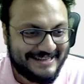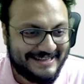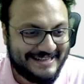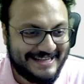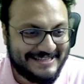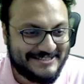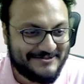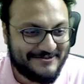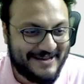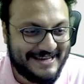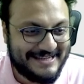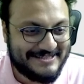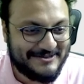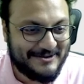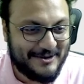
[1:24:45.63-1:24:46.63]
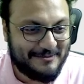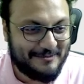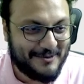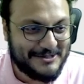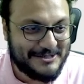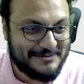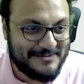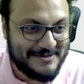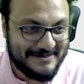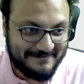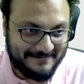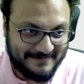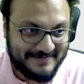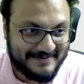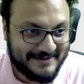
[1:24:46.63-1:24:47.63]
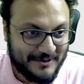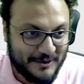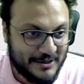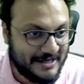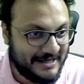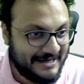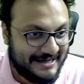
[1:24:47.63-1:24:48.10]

That's why it's not possible. Good